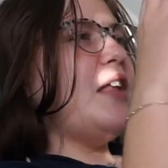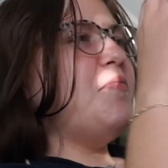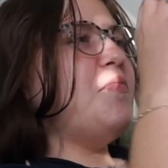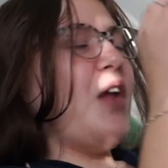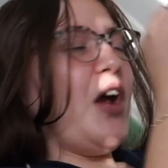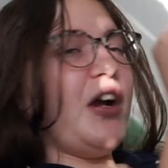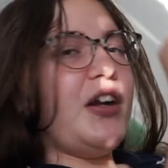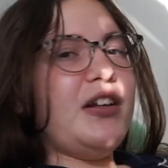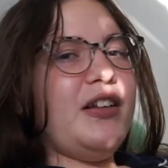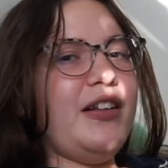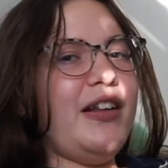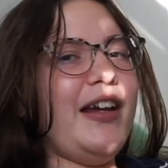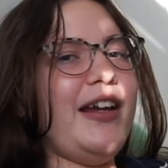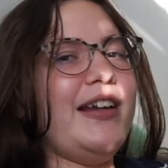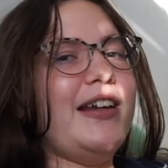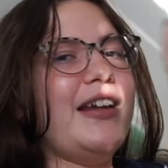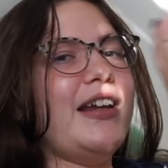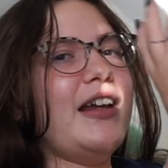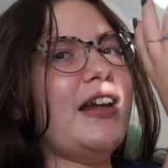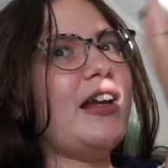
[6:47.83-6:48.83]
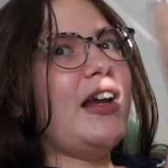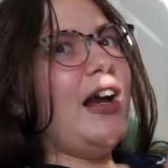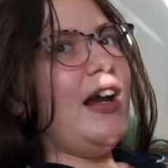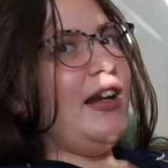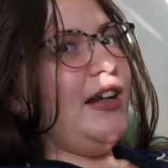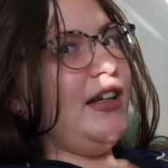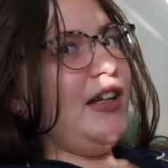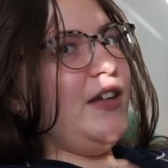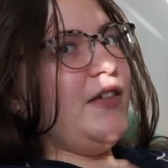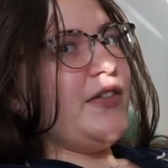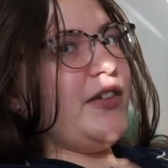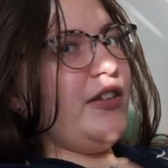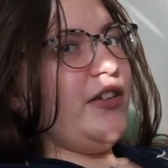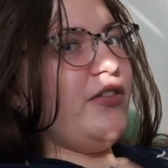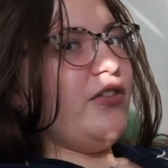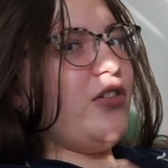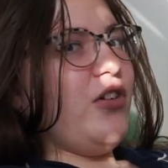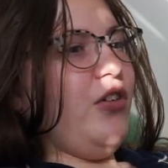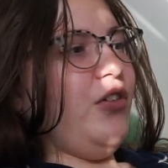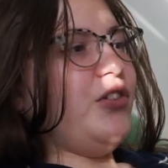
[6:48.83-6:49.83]
I'm not gonna lie, kind of gives a
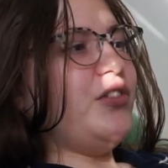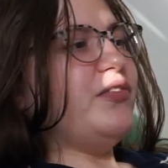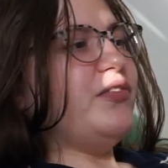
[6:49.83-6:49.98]
little cult